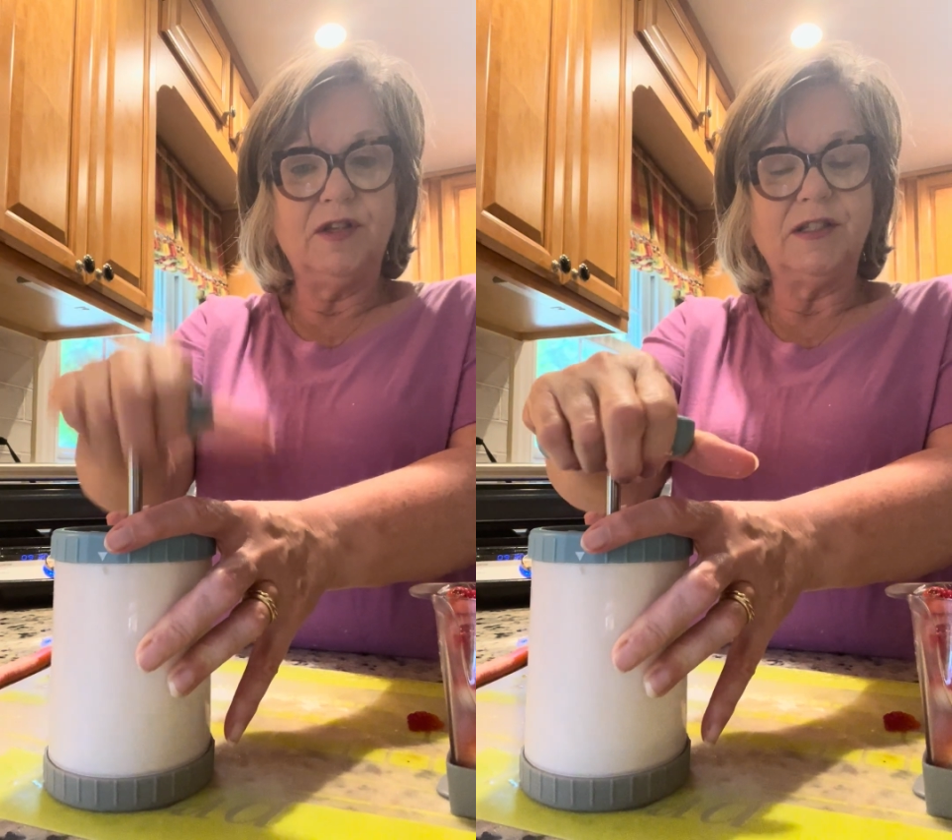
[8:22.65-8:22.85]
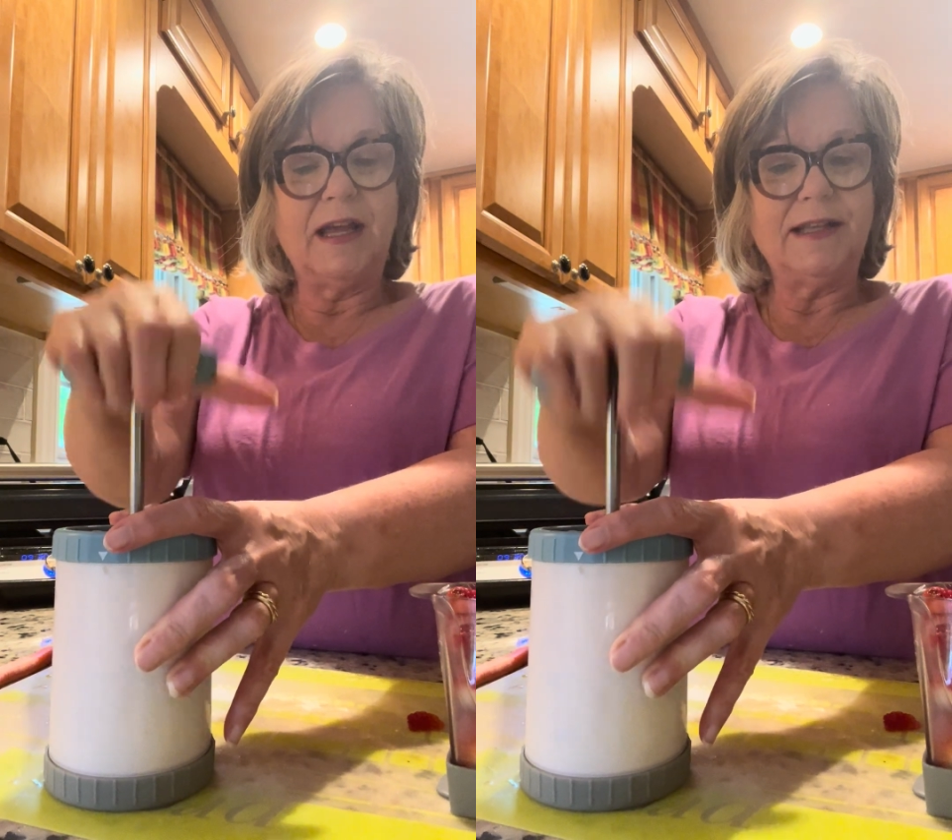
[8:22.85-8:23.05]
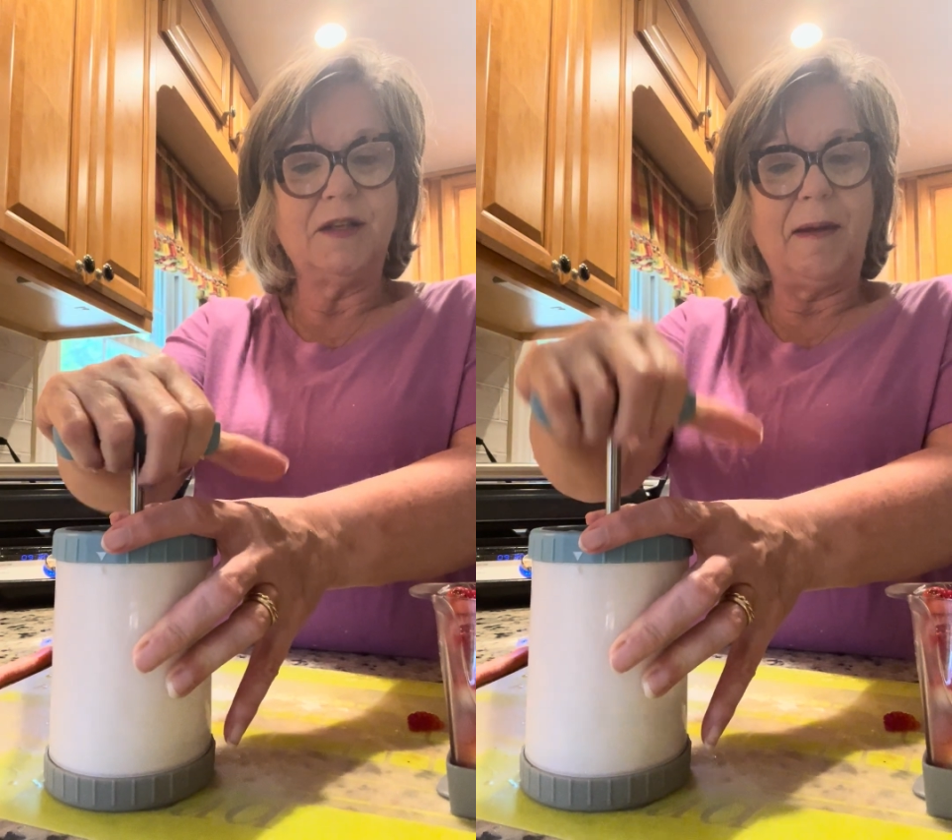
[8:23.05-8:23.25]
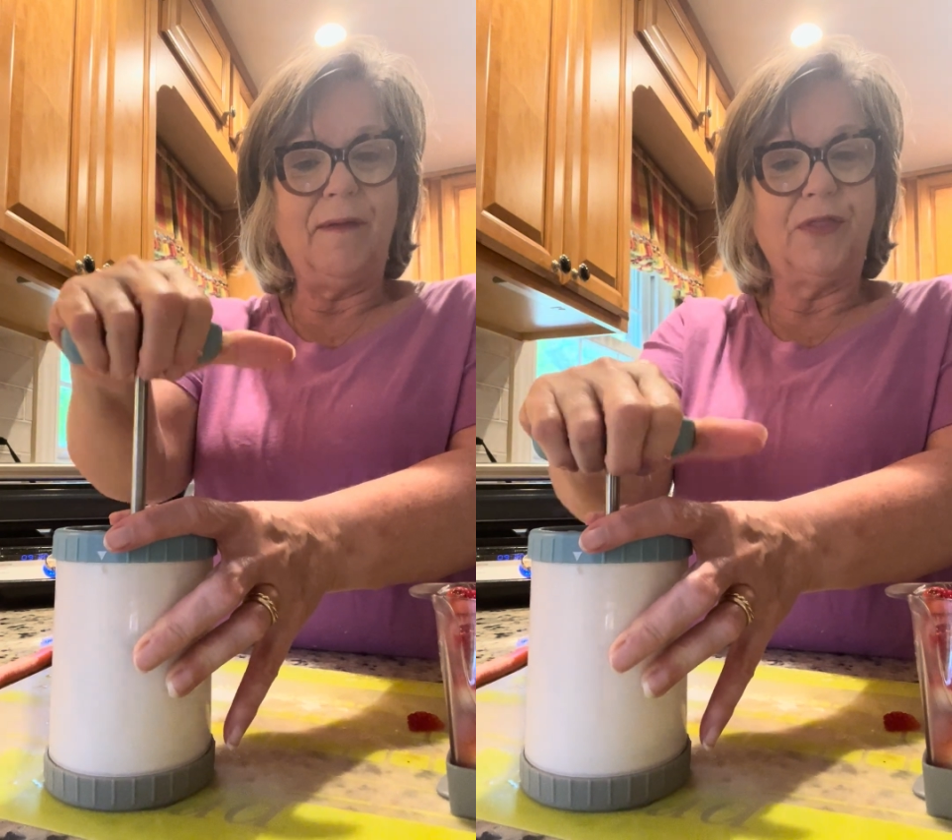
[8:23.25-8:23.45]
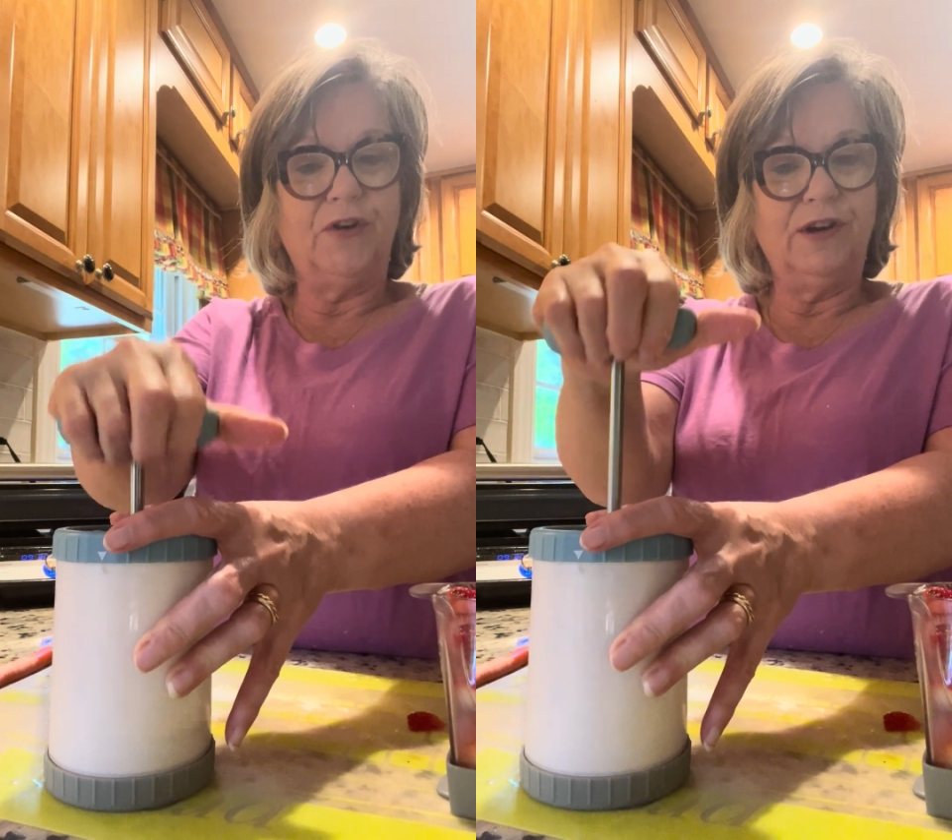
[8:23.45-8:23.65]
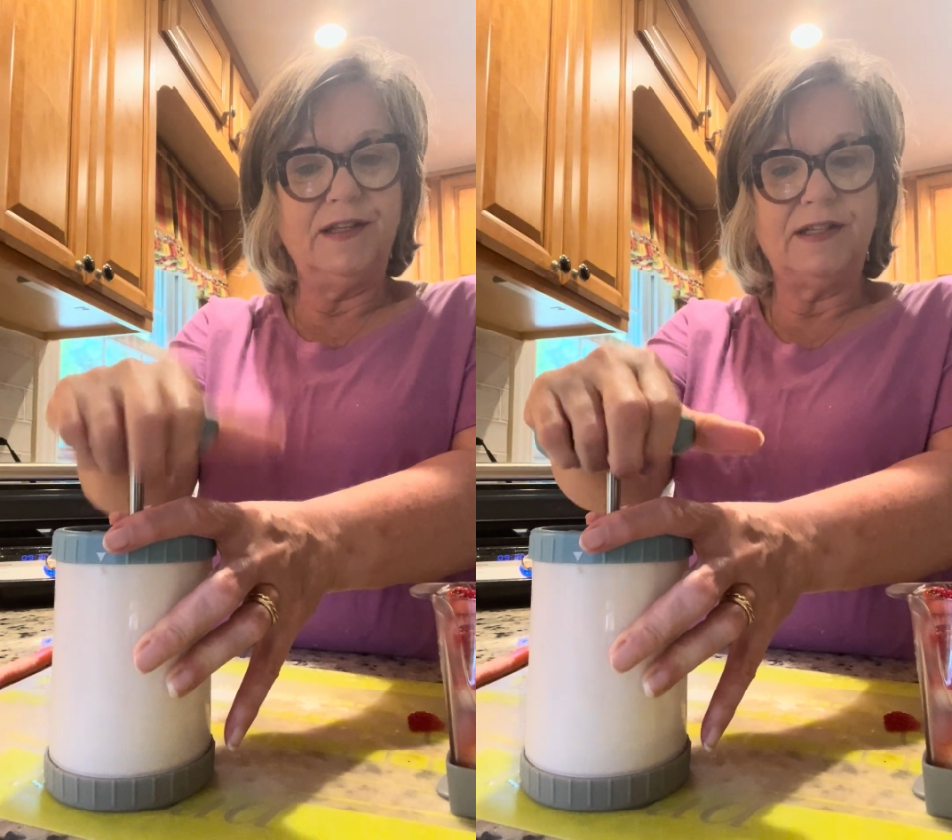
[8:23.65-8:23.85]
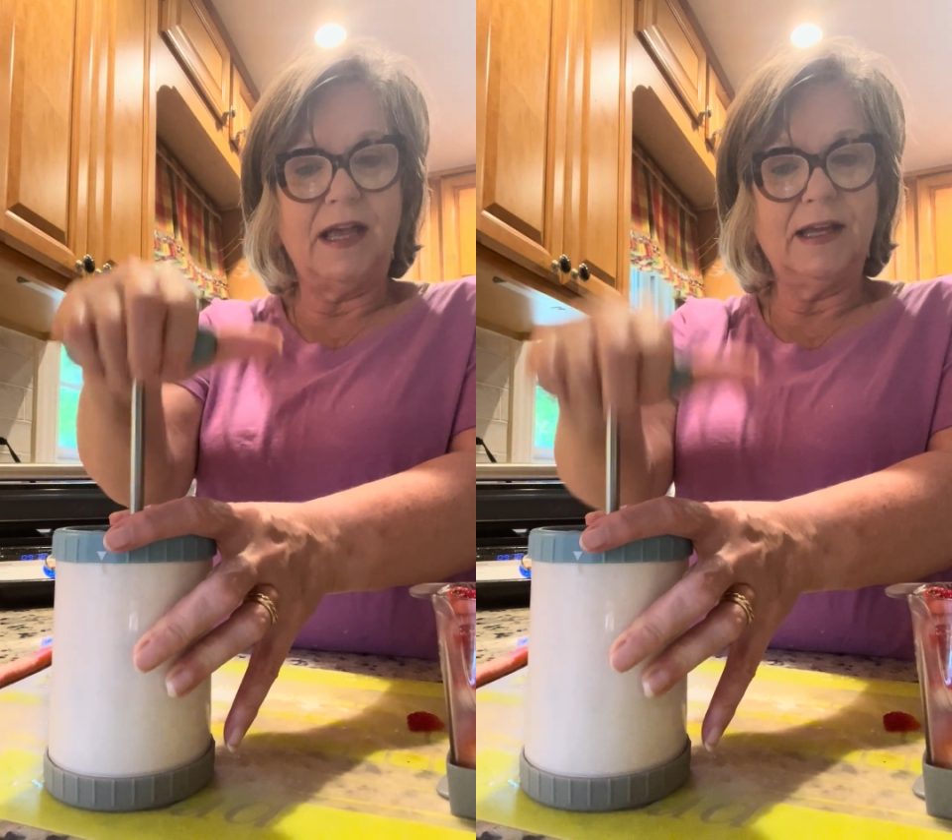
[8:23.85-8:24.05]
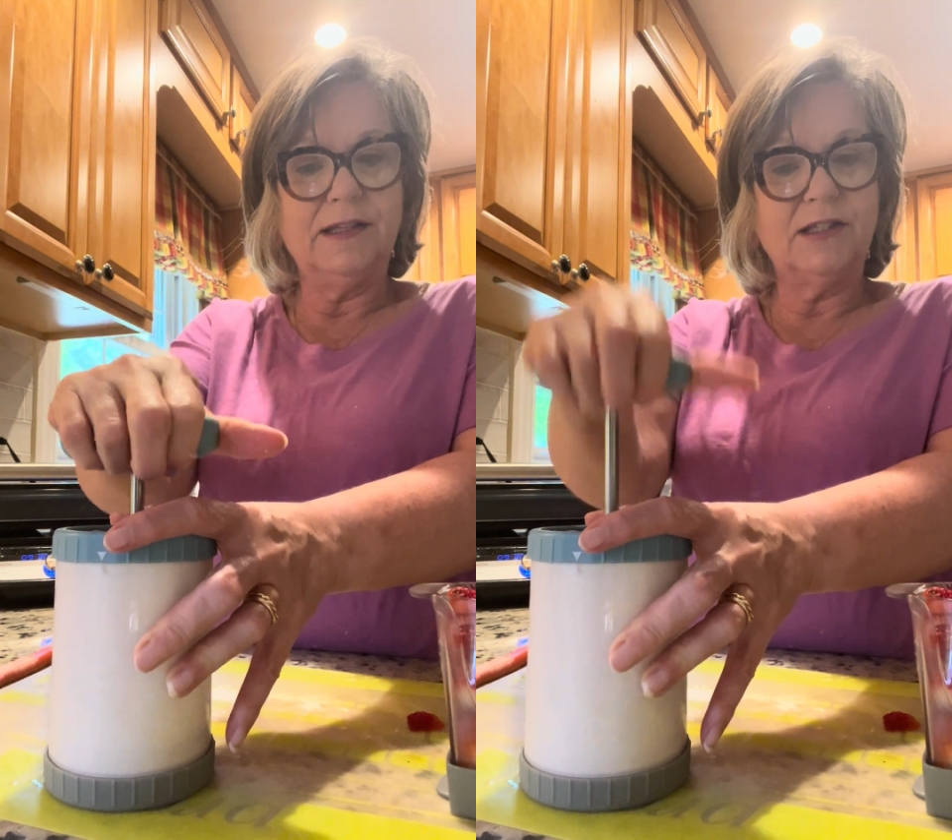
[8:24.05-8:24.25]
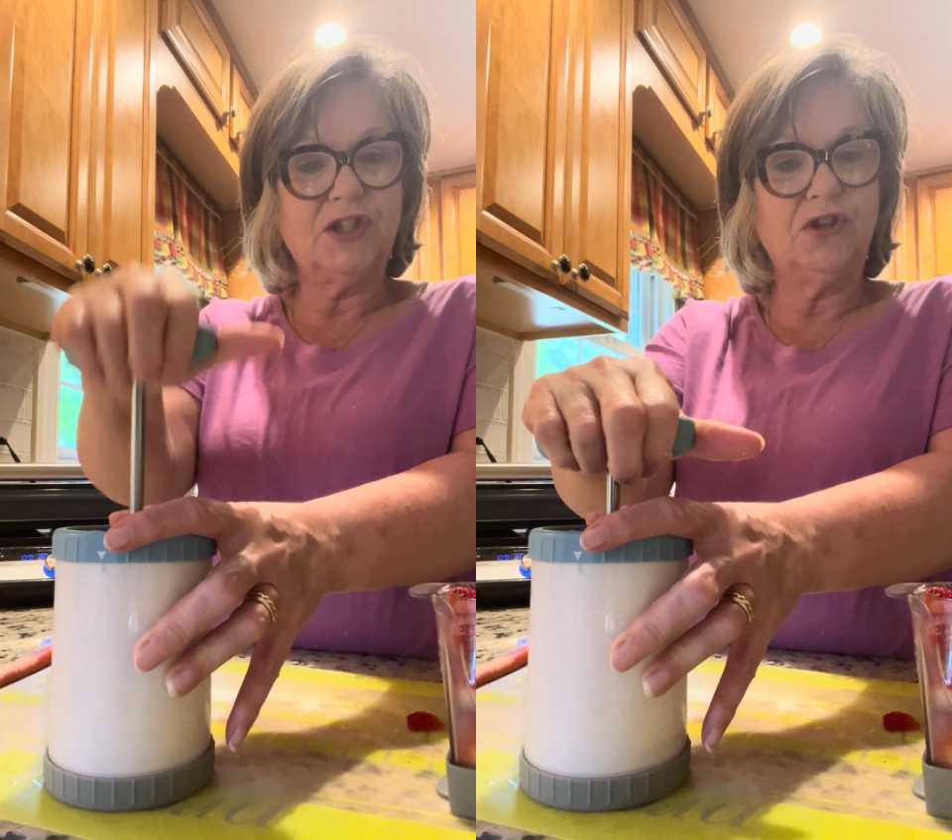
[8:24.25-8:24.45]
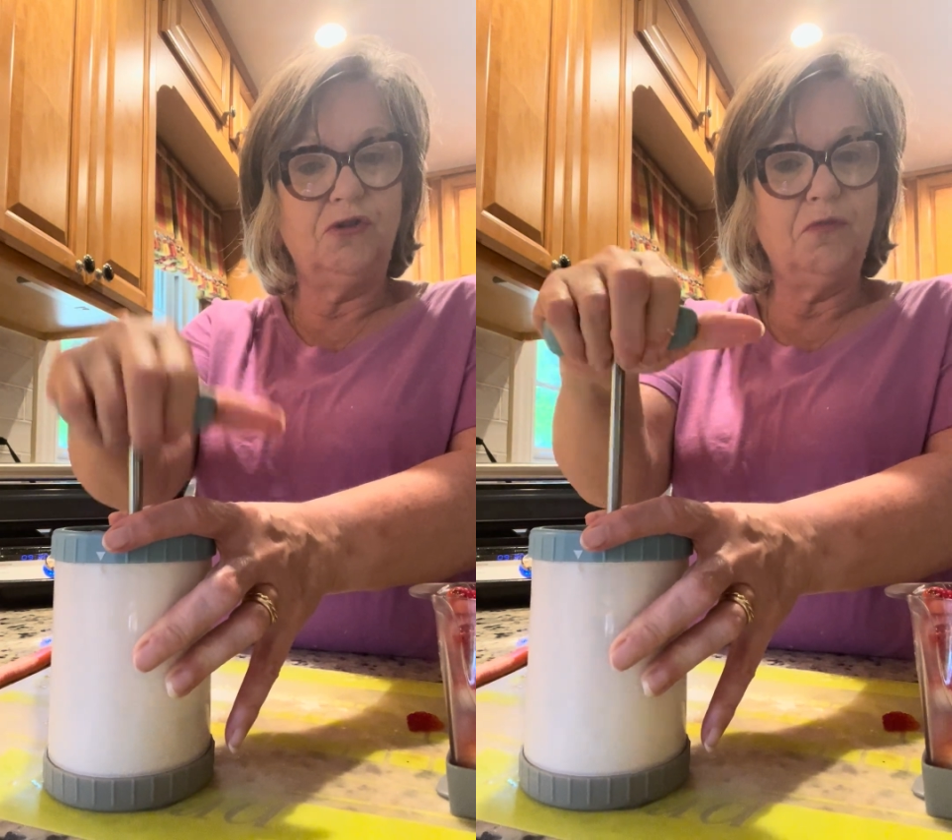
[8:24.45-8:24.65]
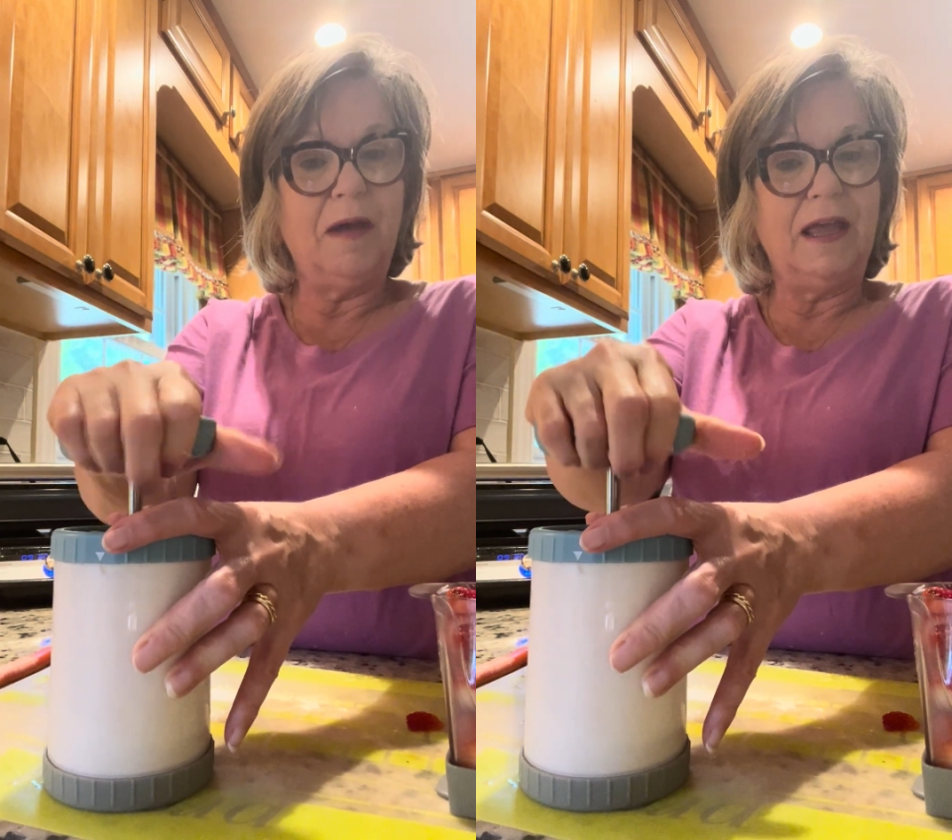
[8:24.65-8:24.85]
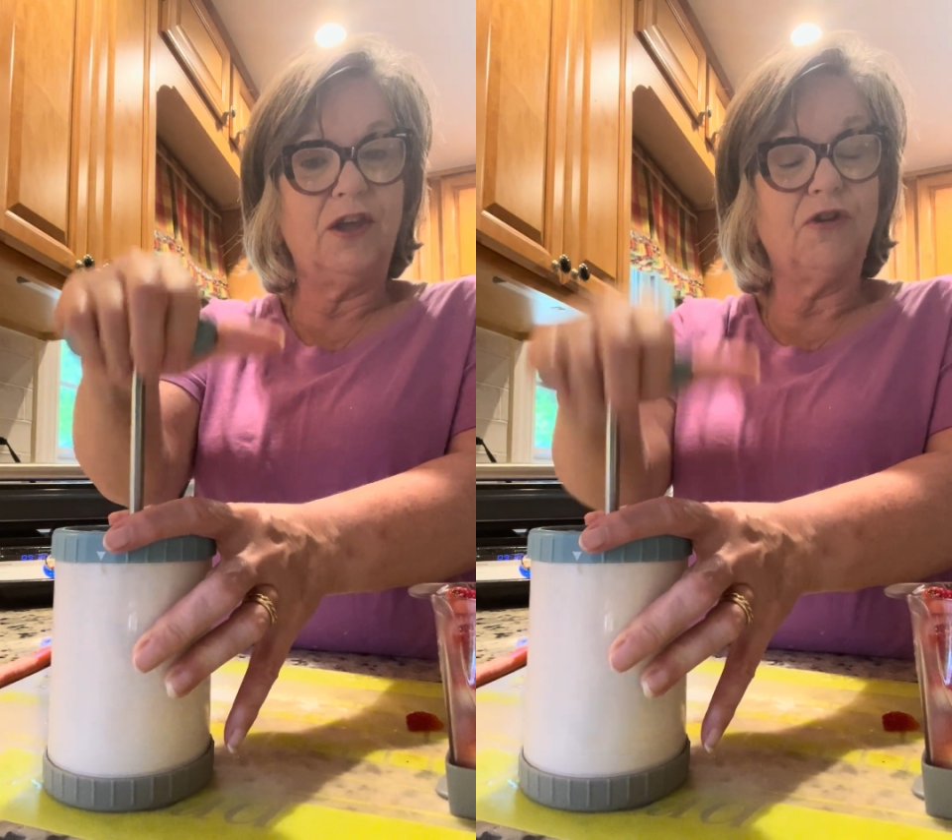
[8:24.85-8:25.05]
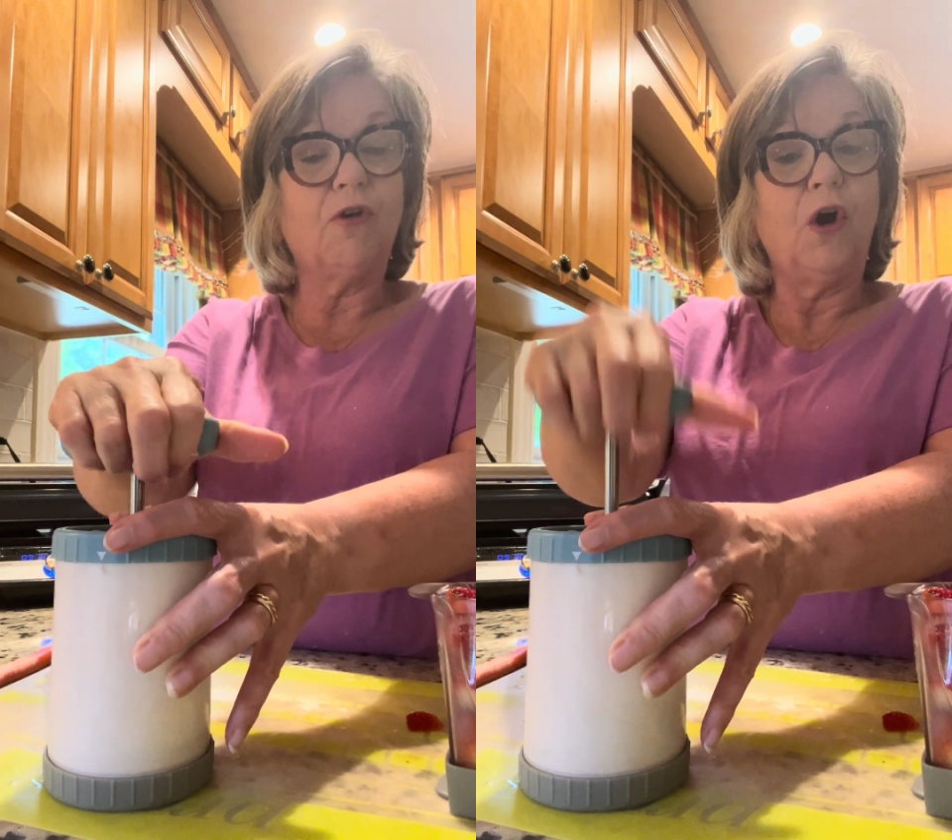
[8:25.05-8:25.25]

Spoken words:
It takes about 30 seconds to make your